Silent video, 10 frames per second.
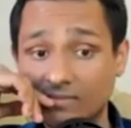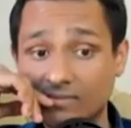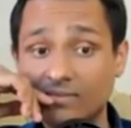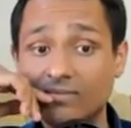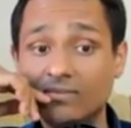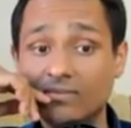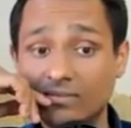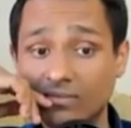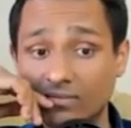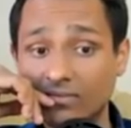
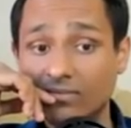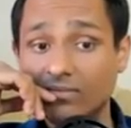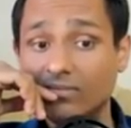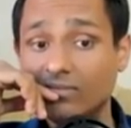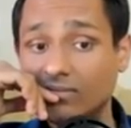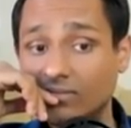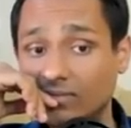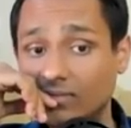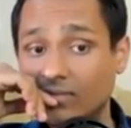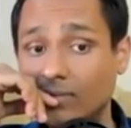
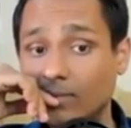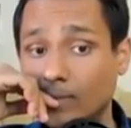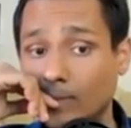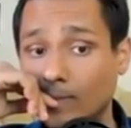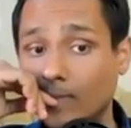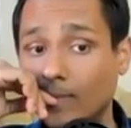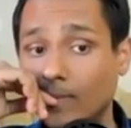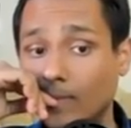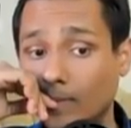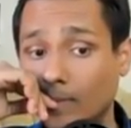
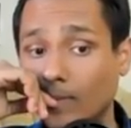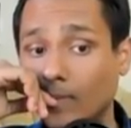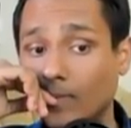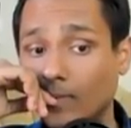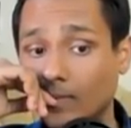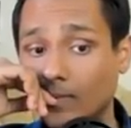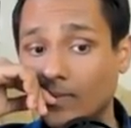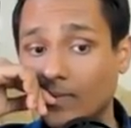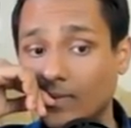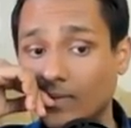
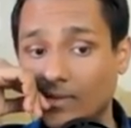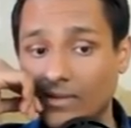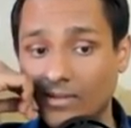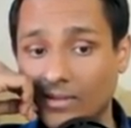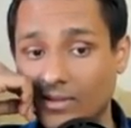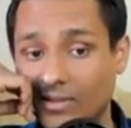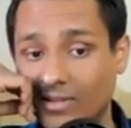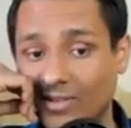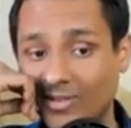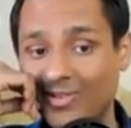
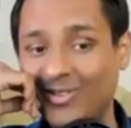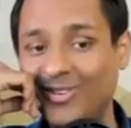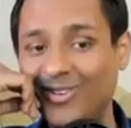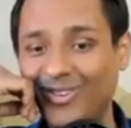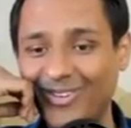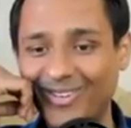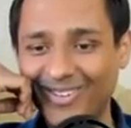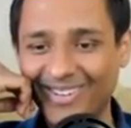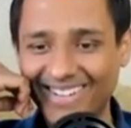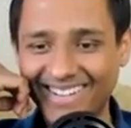
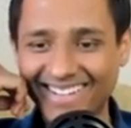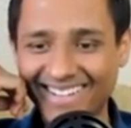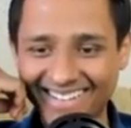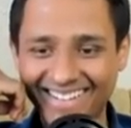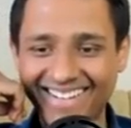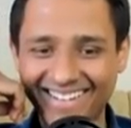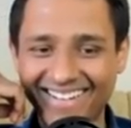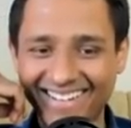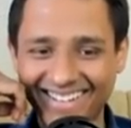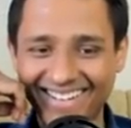
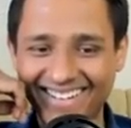This person isn't speaking.